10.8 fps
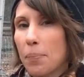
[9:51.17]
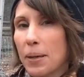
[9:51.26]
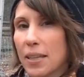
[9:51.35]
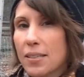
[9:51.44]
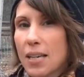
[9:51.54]
By
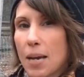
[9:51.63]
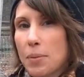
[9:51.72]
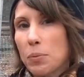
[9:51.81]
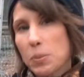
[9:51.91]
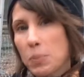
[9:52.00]
that time,
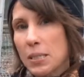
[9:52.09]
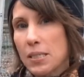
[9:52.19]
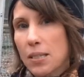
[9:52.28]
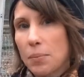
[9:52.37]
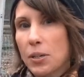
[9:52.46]
it was
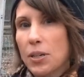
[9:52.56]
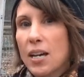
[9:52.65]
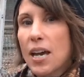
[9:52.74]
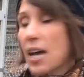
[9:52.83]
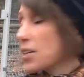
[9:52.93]
midsummer,
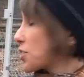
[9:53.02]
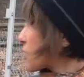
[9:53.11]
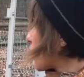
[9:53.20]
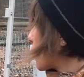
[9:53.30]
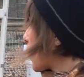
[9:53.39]
and
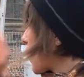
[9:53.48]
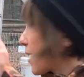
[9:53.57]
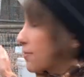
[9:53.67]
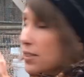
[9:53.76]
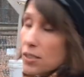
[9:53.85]
so
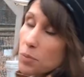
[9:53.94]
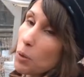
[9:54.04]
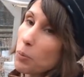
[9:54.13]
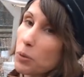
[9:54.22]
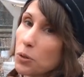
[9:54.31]
having this
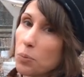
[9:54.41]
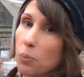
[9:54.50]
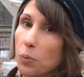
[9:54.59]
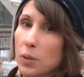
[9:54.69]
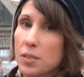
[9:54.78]
mobile coop
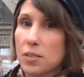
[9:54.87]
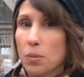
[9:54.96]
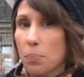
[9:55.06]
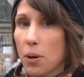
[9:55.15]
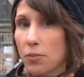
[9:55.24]
was
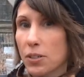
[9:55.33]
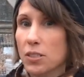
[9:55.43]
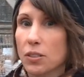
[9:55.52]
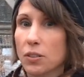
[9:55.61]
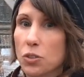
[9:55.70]
the perfect
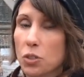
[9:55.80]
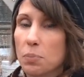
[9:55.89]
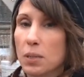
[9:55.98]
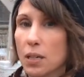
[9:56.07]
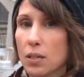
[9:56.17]
solution
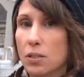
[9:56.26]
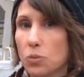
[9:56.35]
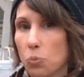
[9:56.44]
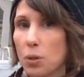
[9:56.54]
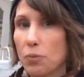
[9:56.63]

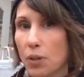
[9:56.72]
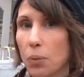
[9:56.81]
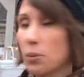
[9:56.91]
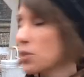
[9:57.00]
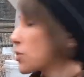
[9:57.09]
because we felt pretty